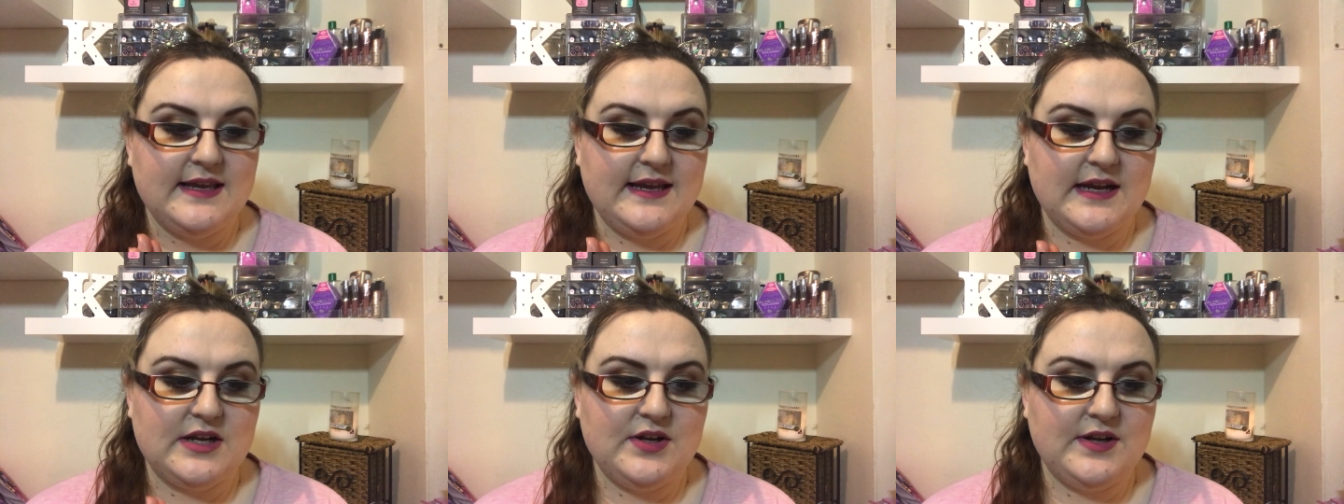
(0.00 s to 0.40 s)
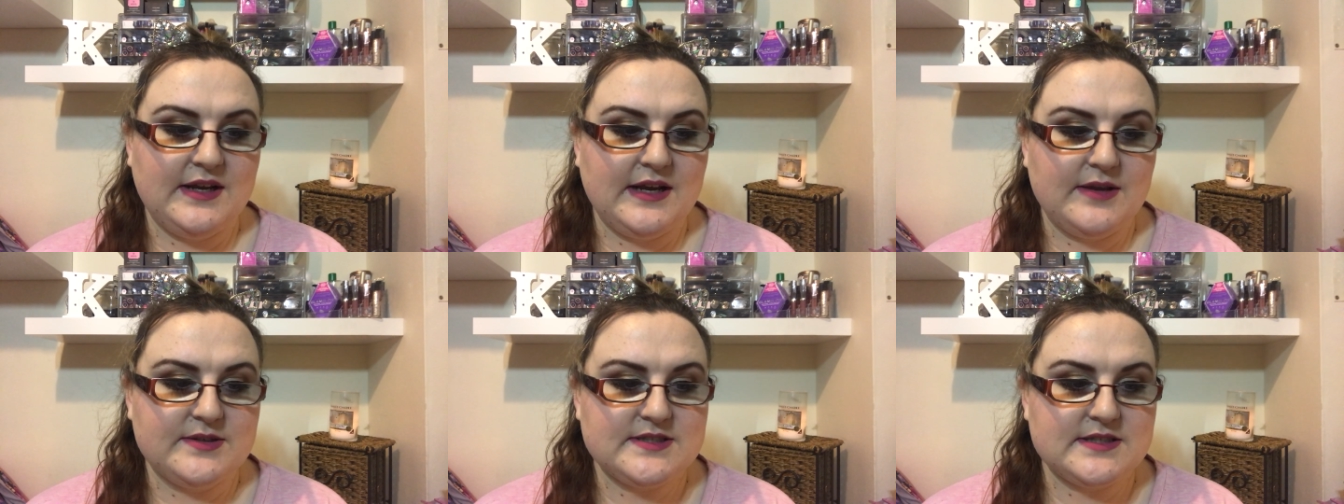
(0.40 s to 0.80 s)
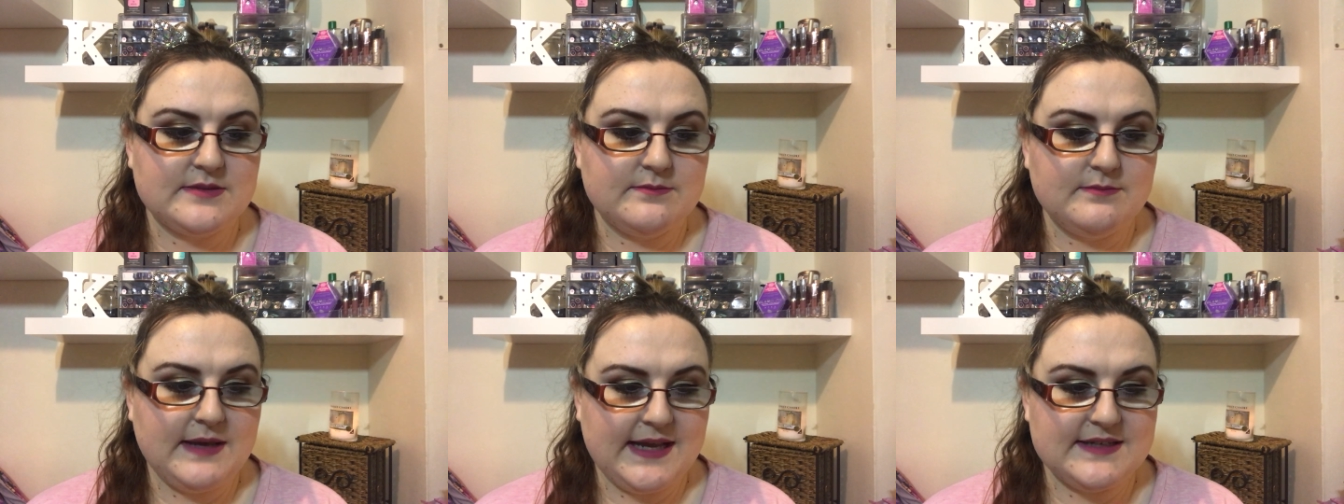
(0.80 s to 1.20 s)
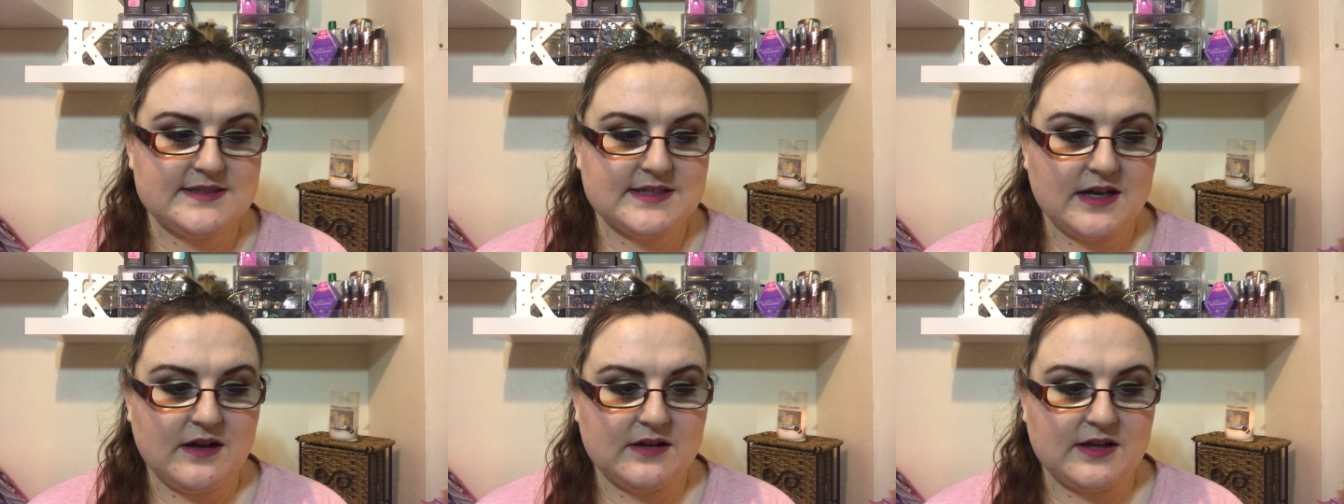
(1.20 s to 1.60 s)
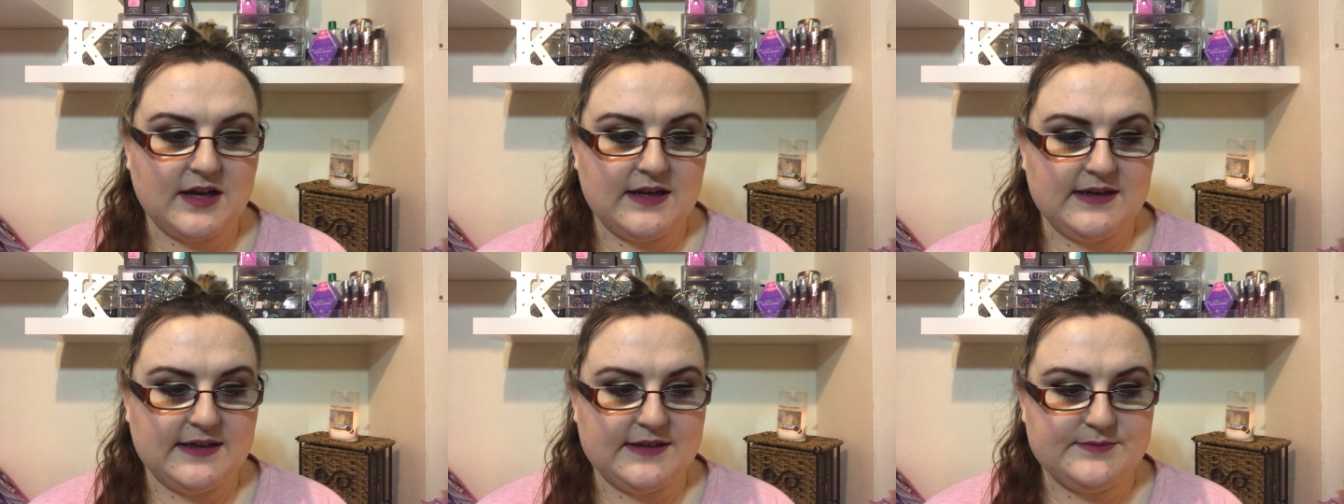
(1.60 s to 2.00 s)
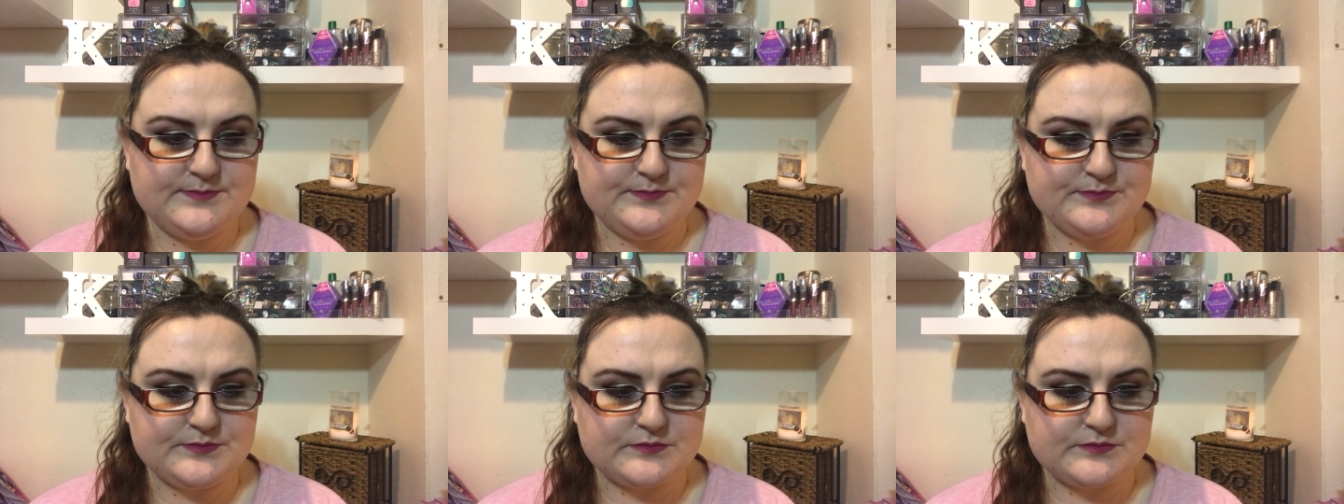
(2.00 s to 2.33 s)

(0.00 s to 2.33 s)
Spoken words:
including a matte dark colour,